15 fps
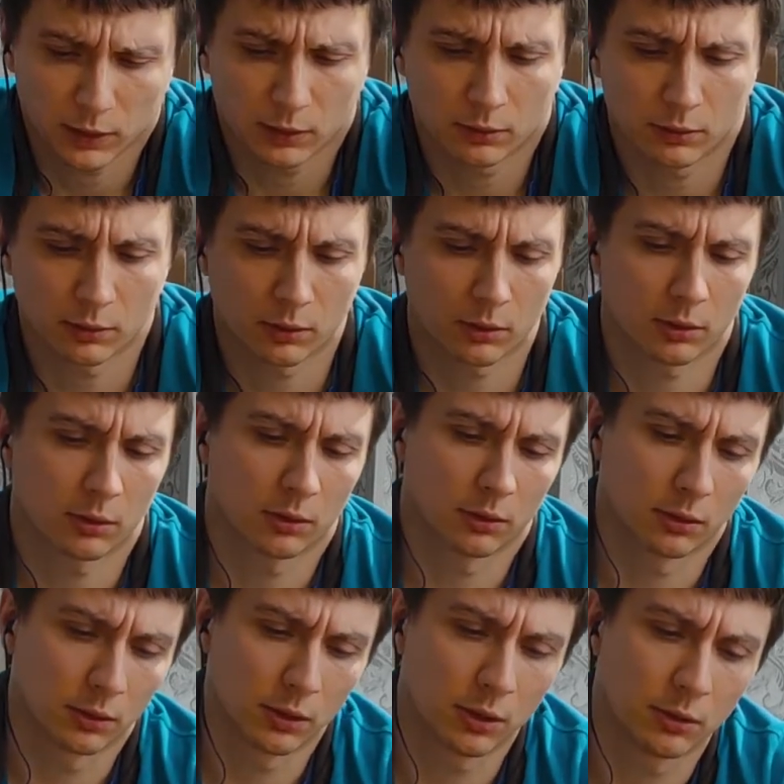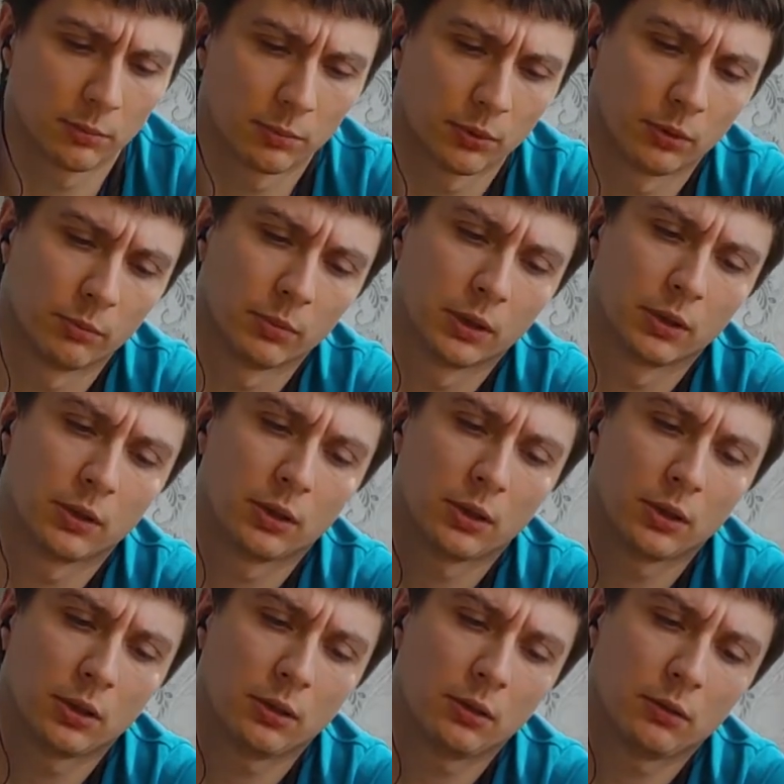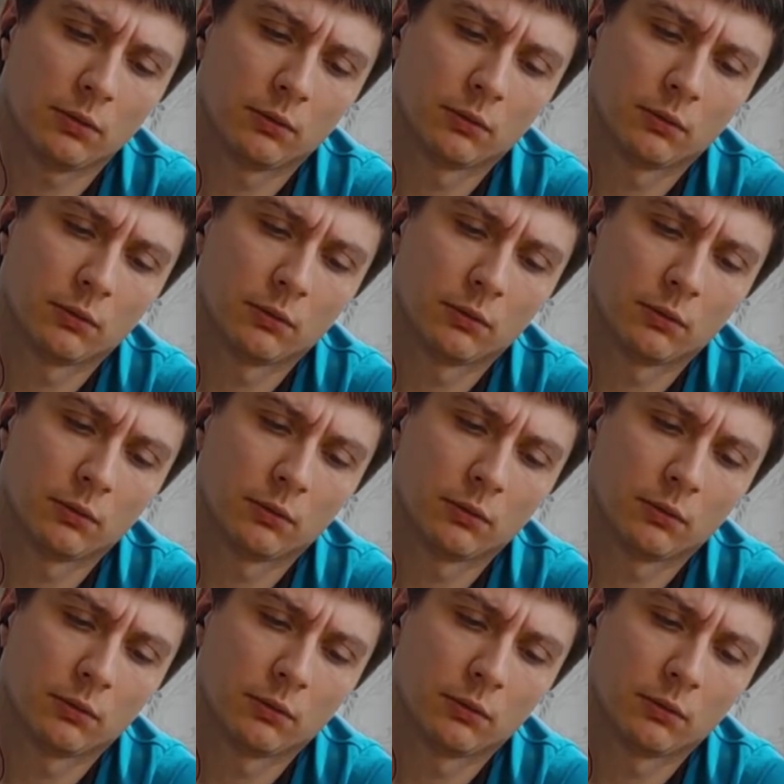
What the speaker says: It's a simple BEC.